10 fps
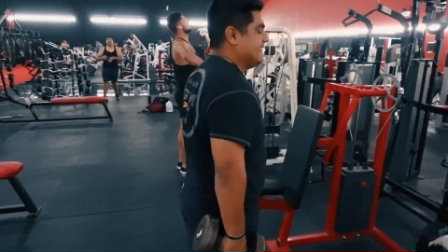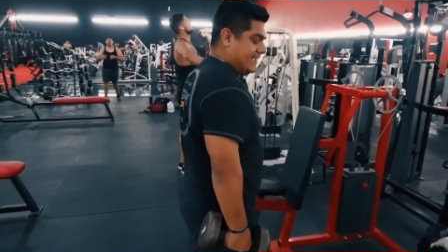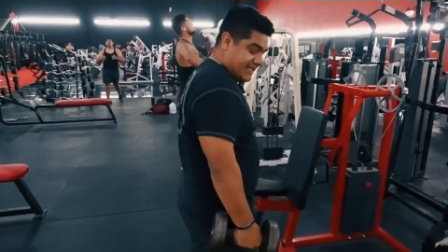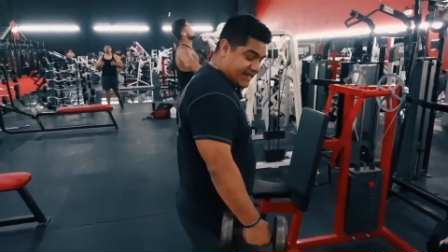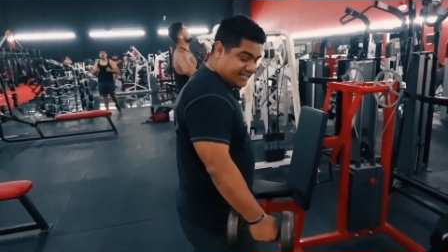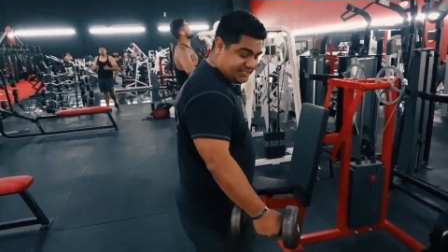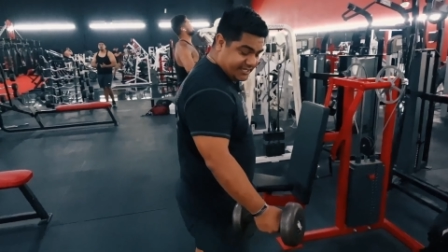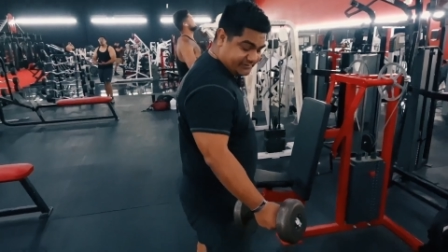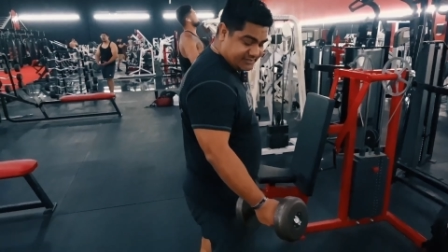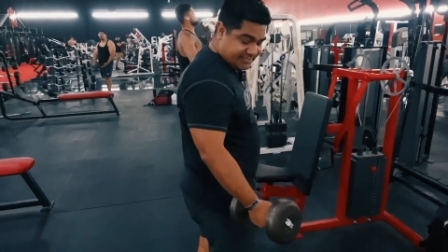And I actually
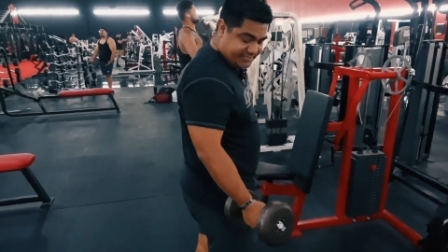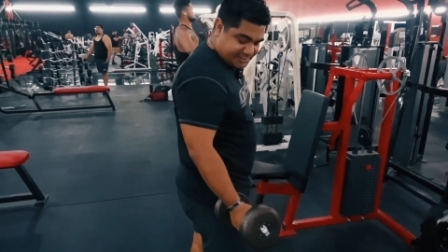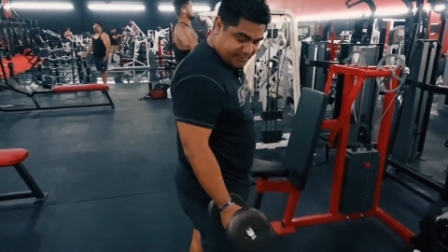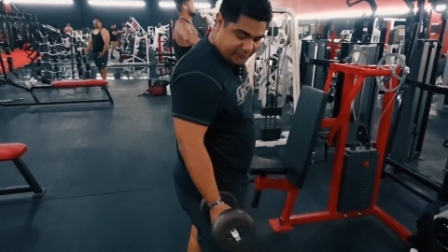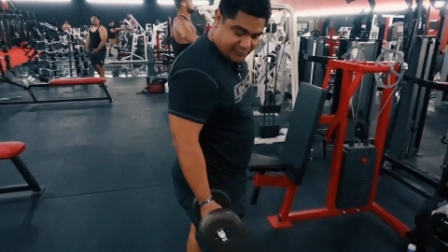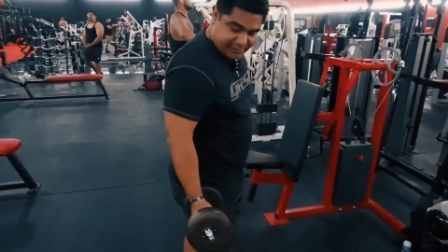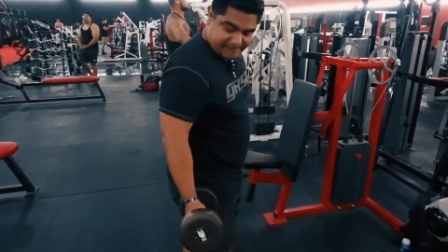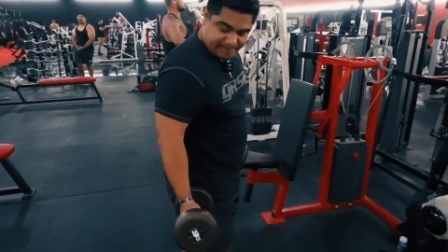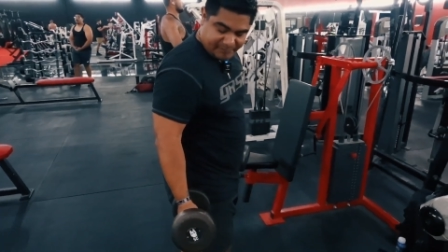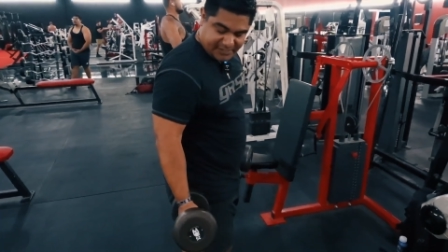haven't seen these before.
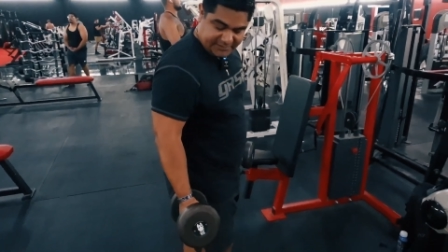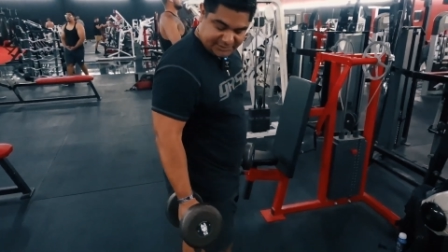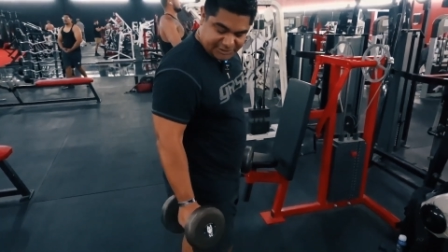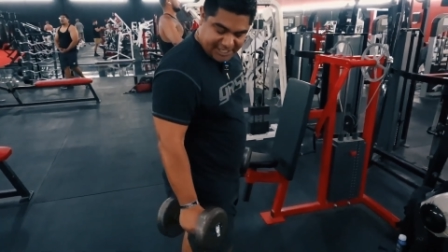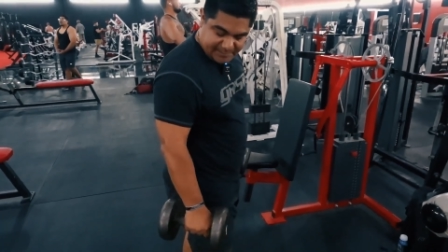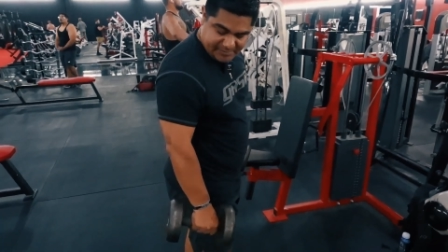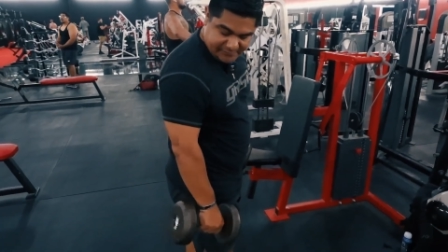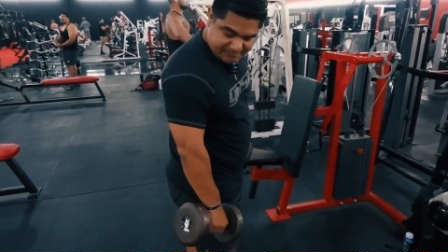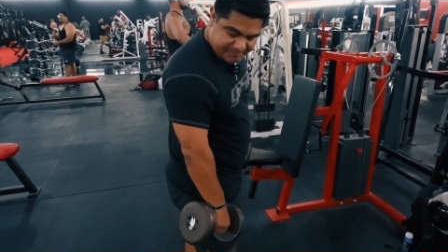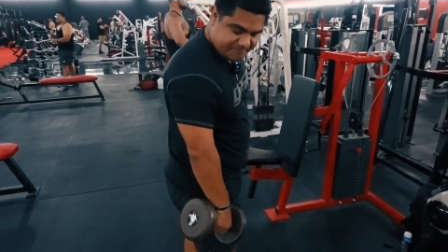Like the shape of them.